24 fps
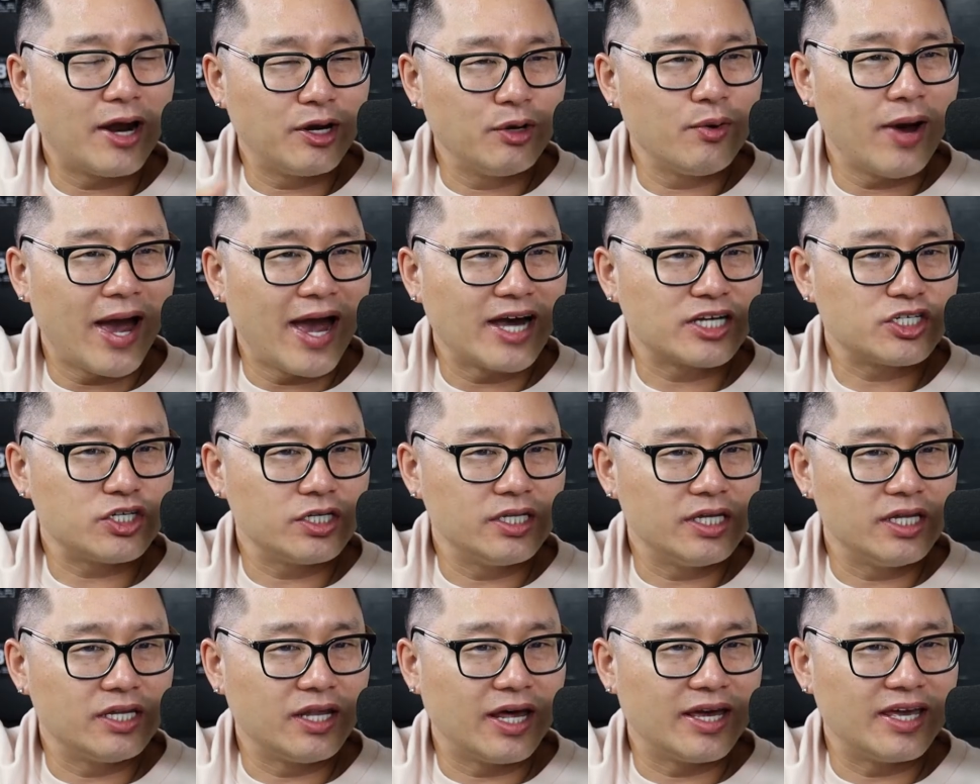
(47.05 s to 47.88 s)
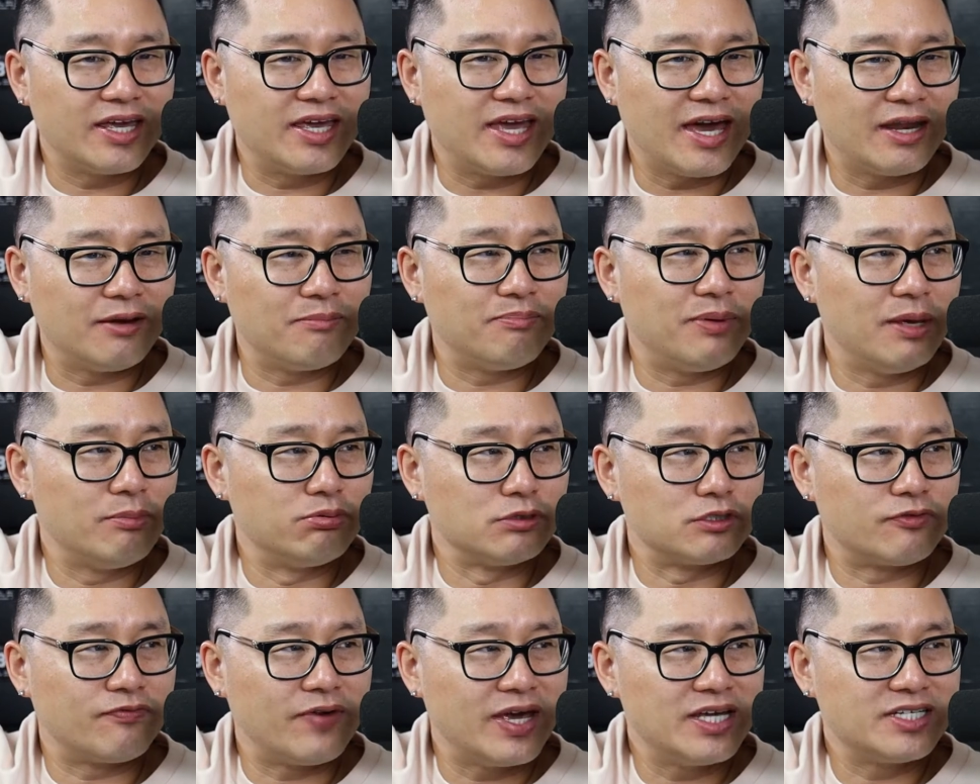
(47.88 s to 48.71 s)
you actually like get in
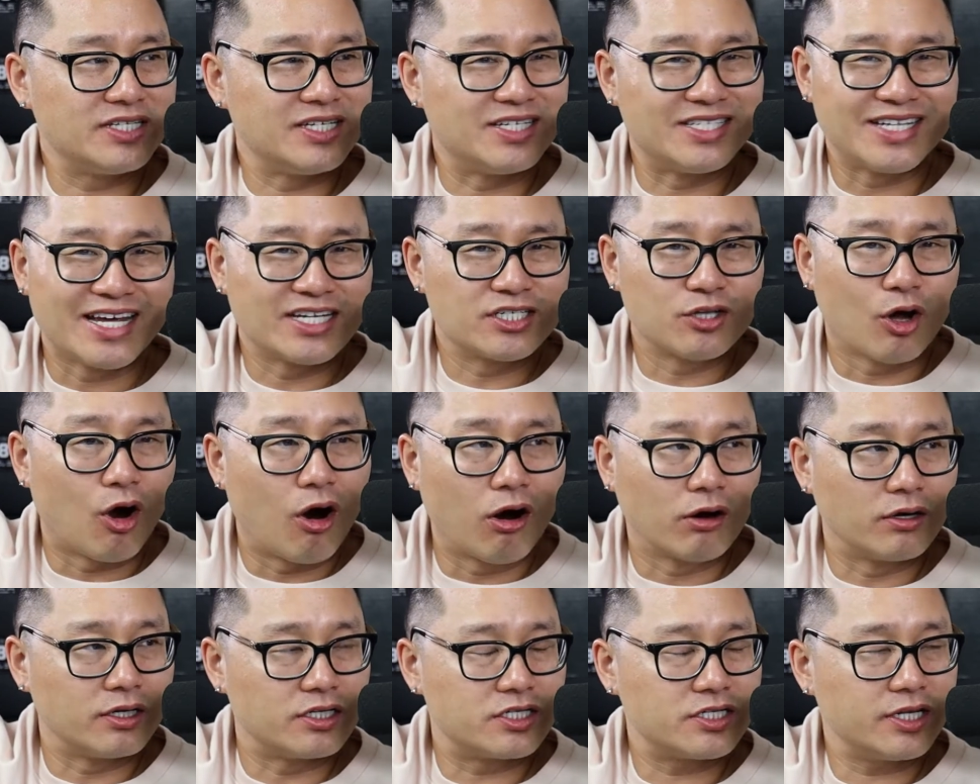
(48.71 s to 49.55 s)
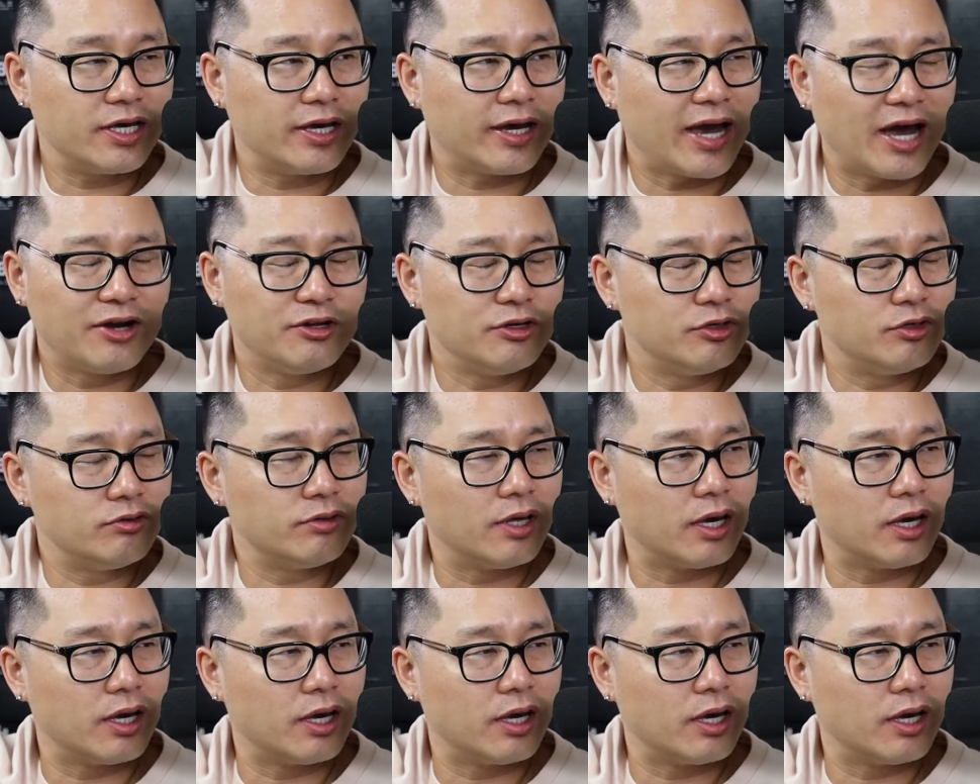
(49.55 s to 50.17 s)
people's faces? That's the hardest thing. How do you do